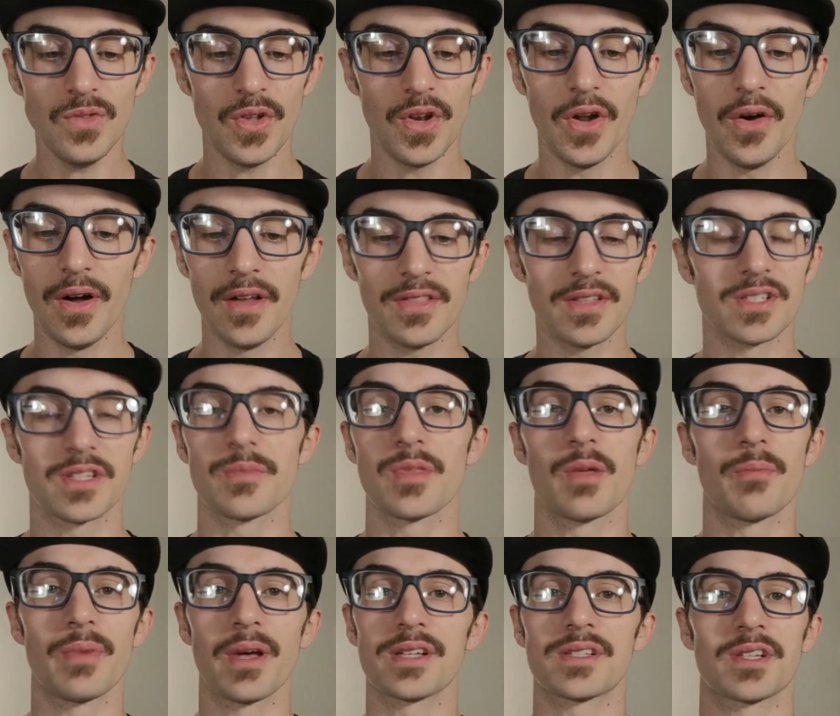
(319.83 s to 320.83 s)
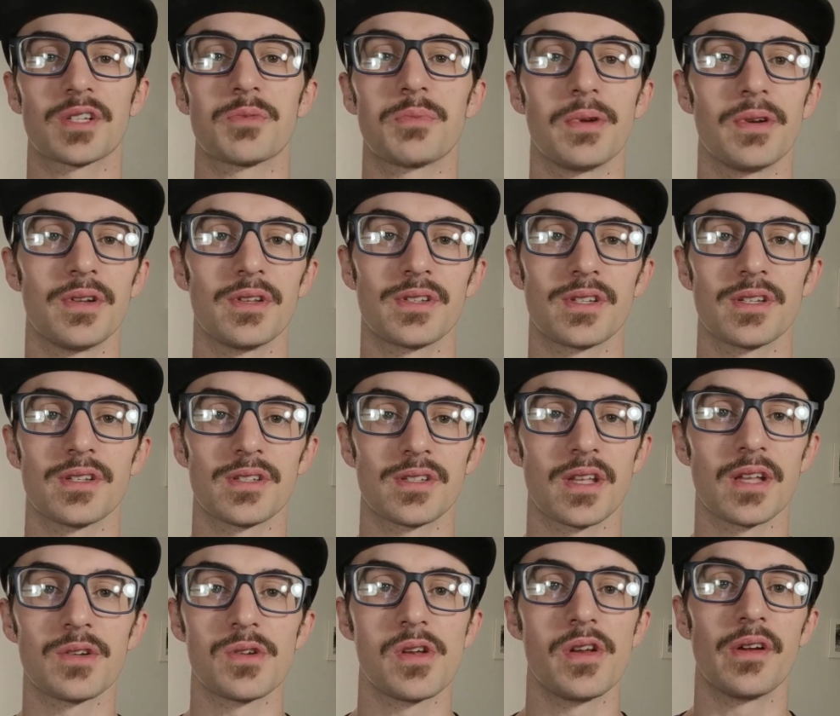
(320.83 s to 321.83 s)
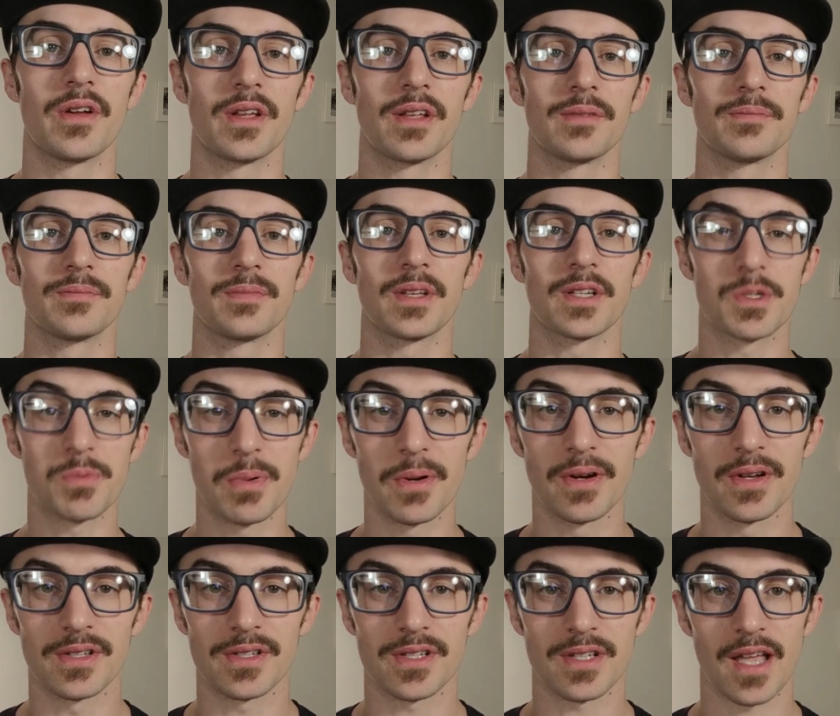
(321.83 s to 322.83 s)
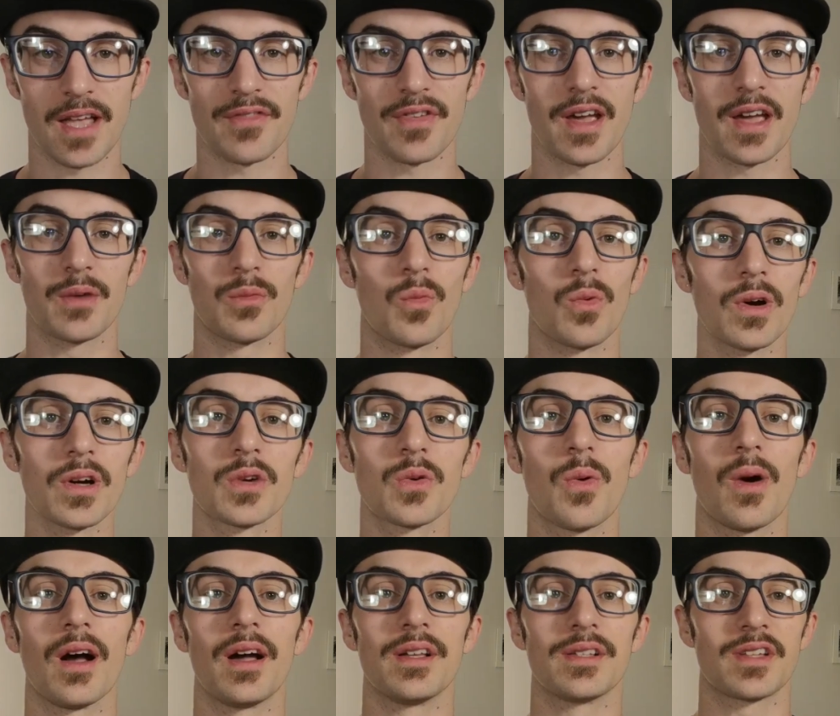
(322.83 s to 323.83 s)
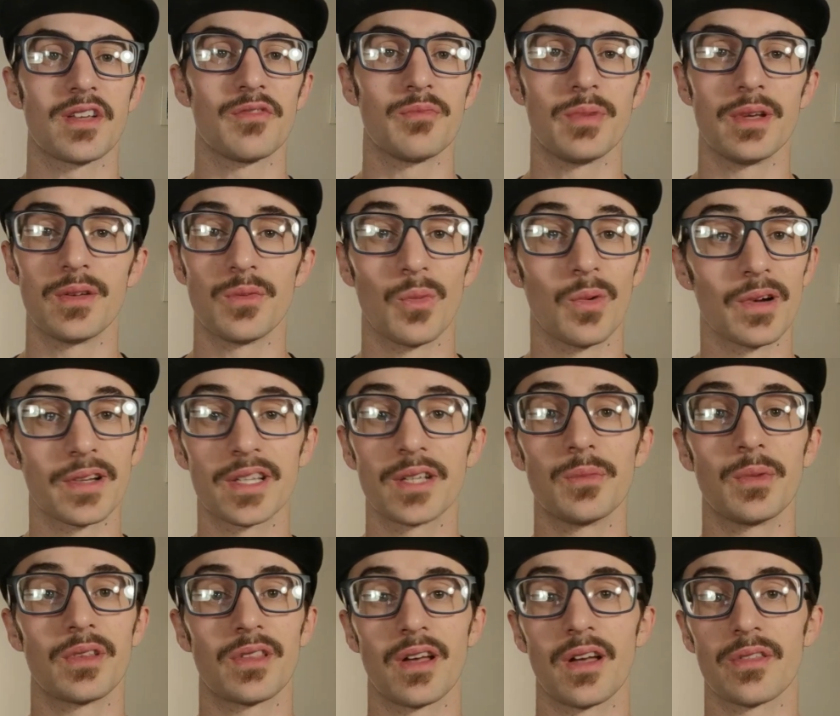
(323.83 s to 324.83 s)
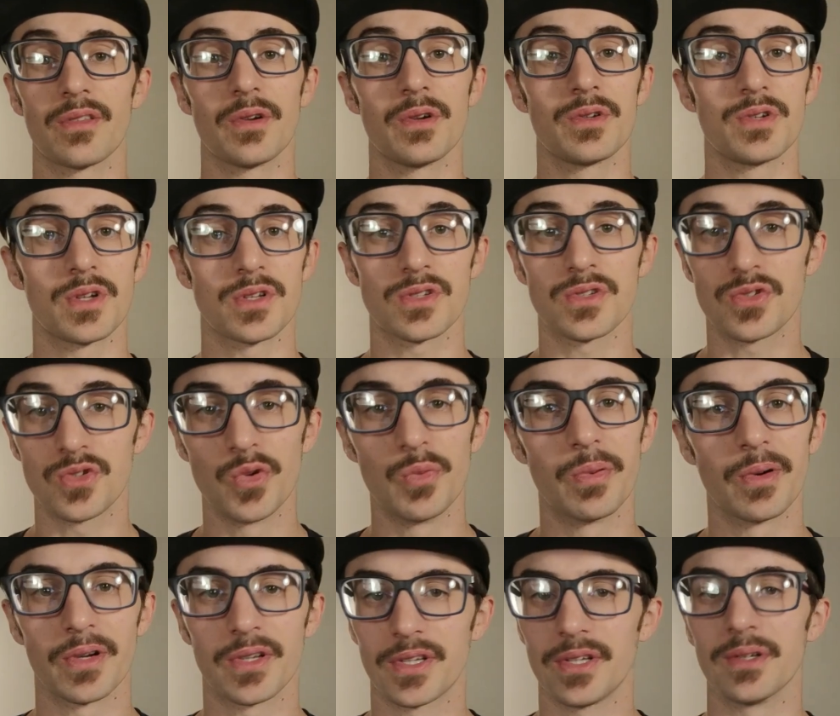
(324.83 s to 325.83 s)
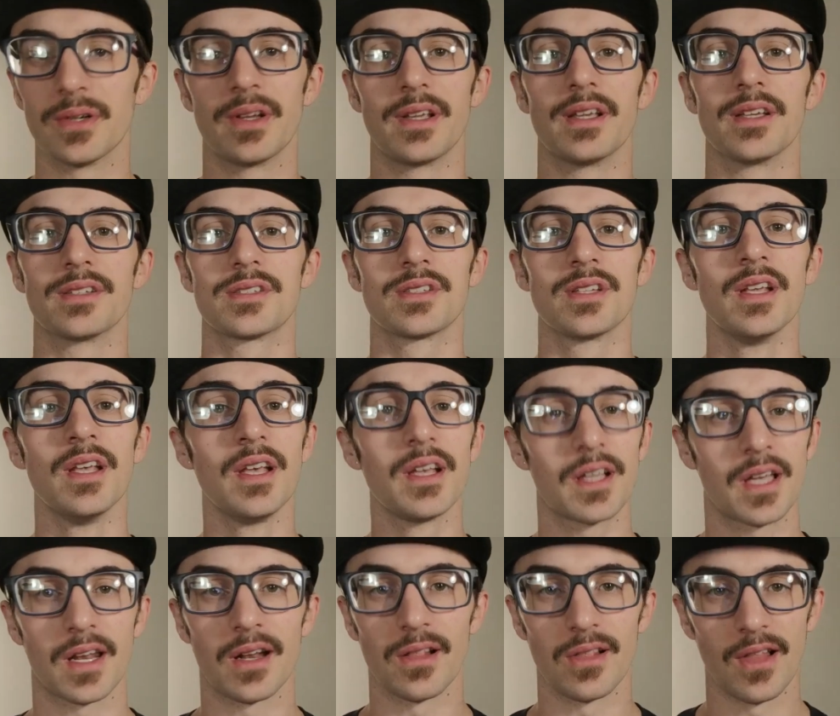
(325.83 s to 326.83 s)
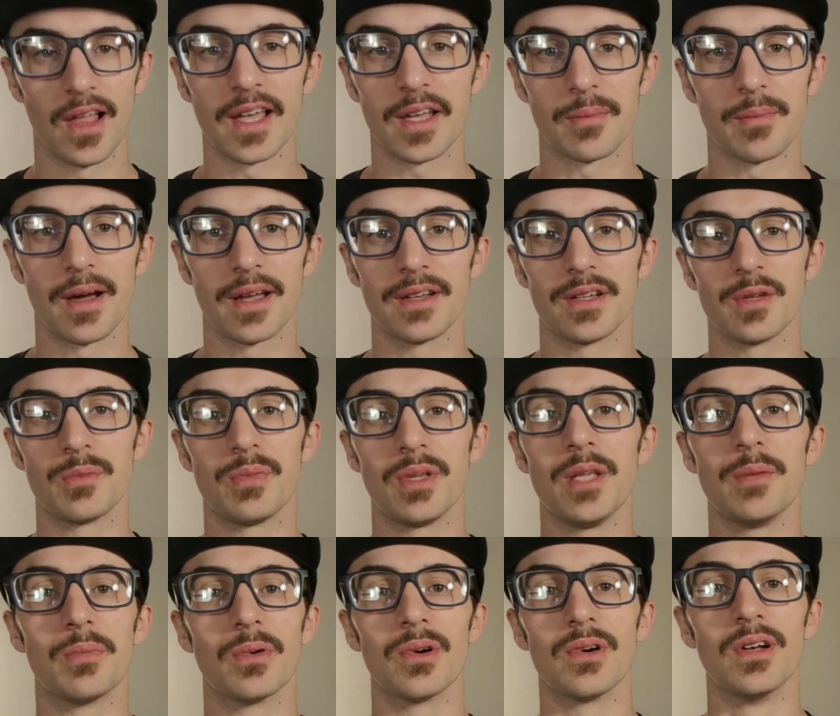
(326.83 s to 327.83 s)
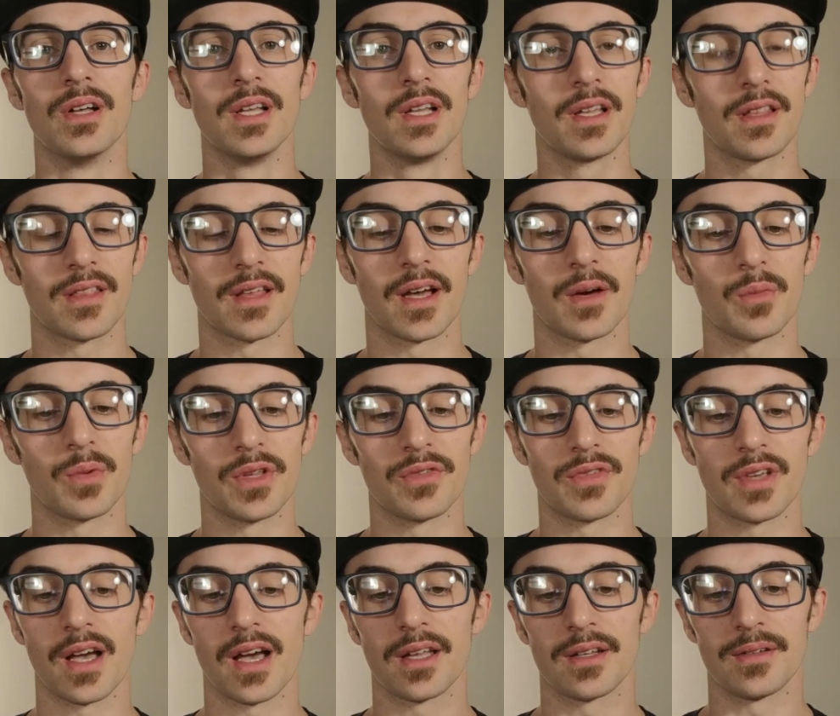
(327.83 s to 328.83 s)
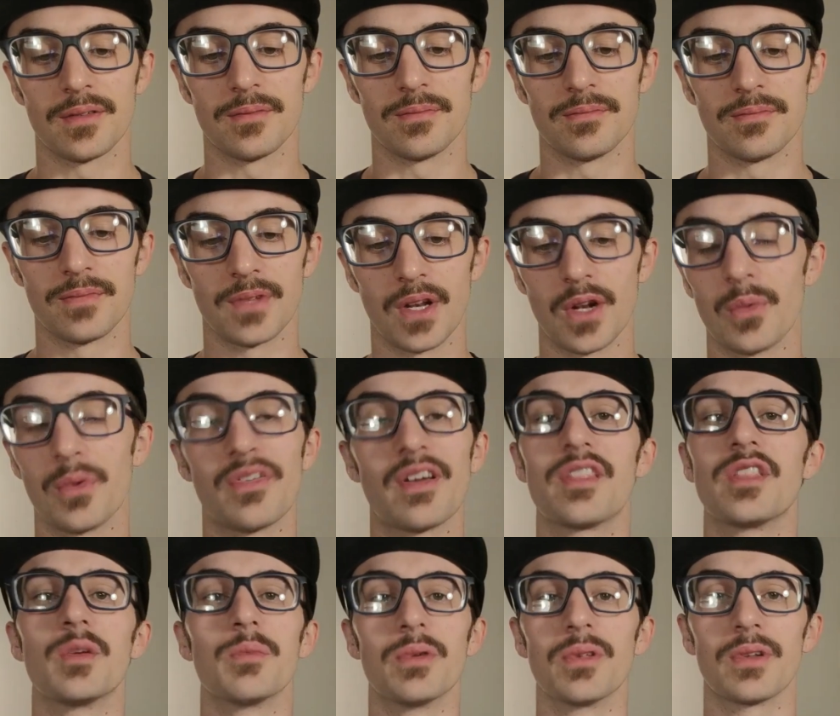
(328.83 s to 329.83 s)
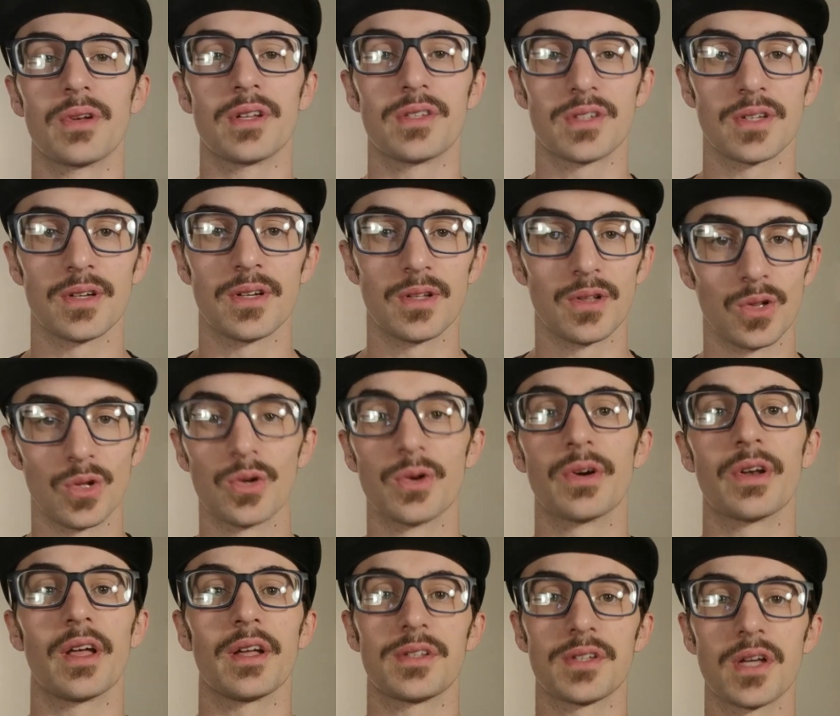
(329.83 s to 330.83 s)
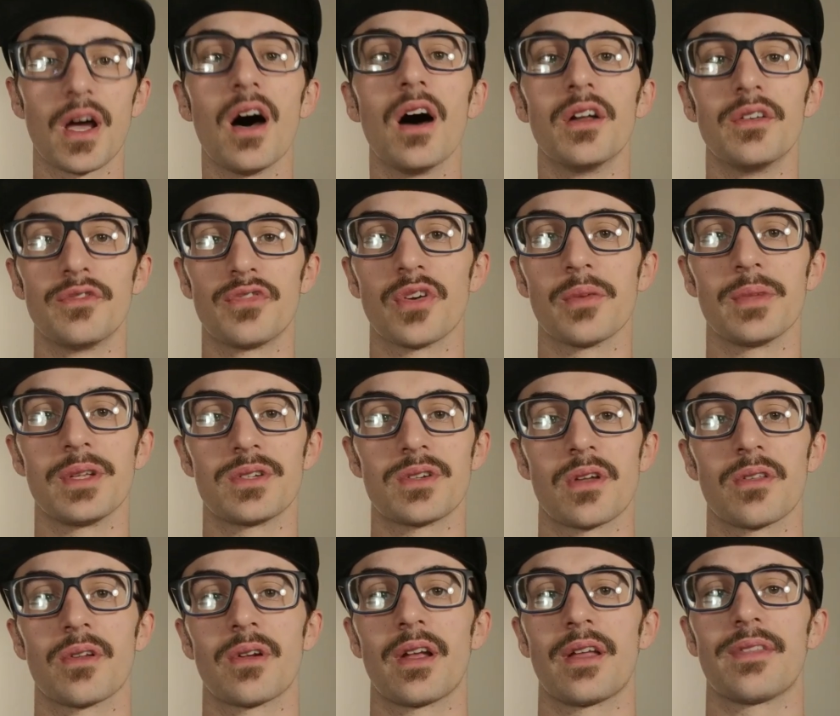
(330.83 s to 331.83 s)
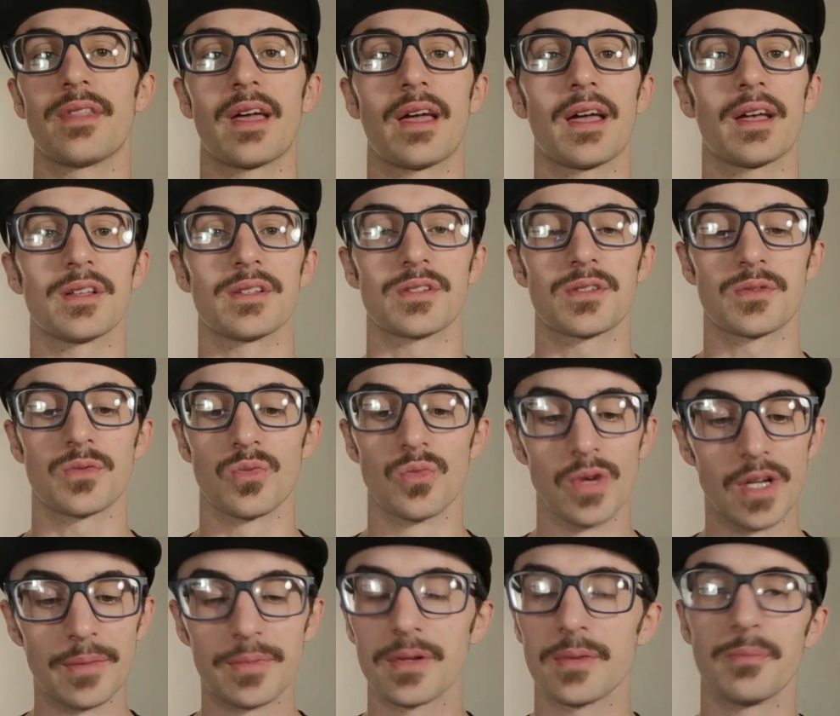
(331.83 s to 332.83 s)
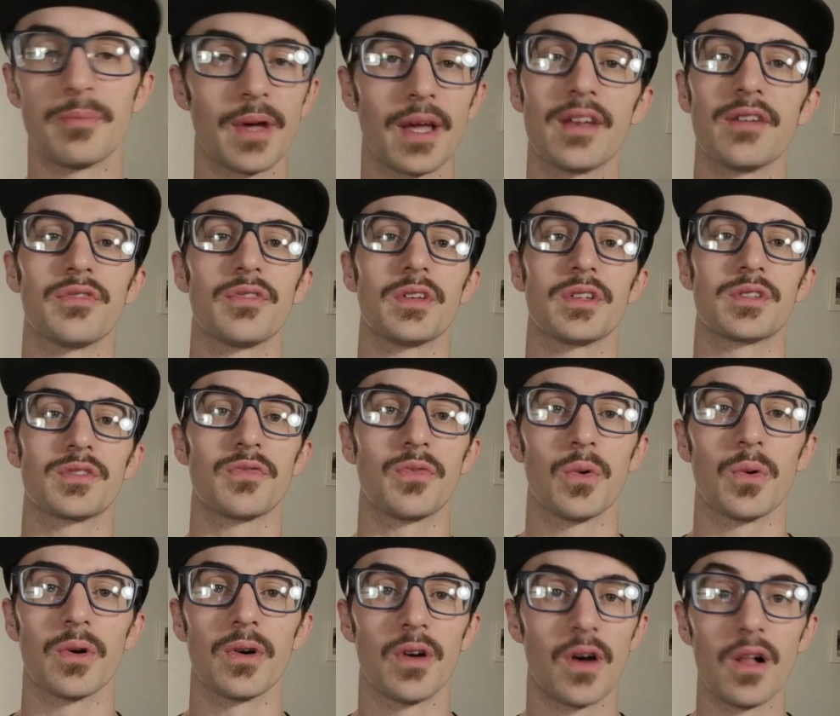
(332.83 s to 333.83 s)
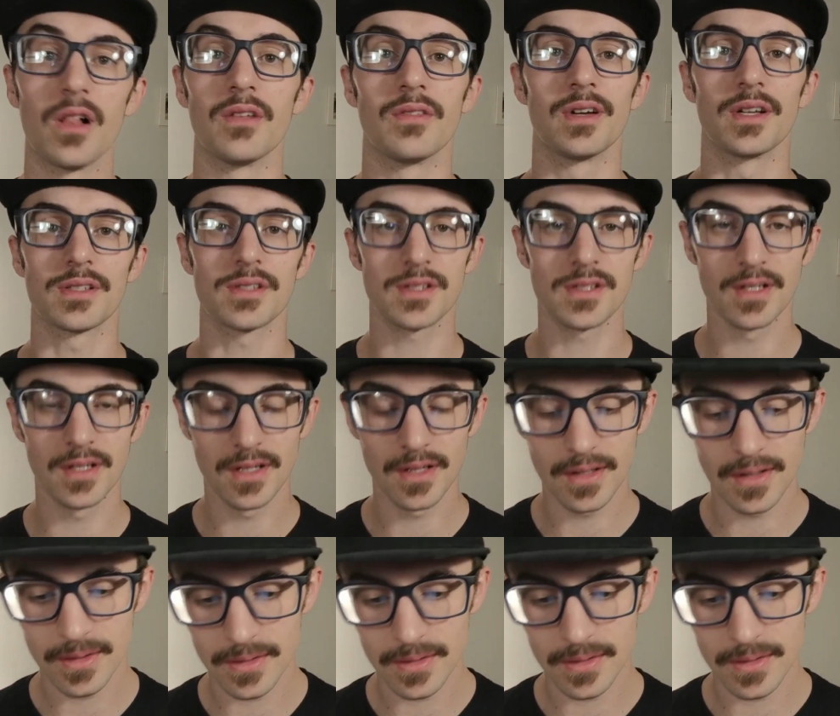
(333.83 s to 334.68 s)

you know, I think some of the best experiences, engineering experiences I've had work wise, have been working with other just super curious, kind of like minded people that we've gotten, you know, we've had the ability to learn a ton from each other, and that has reaped benefits for all of us.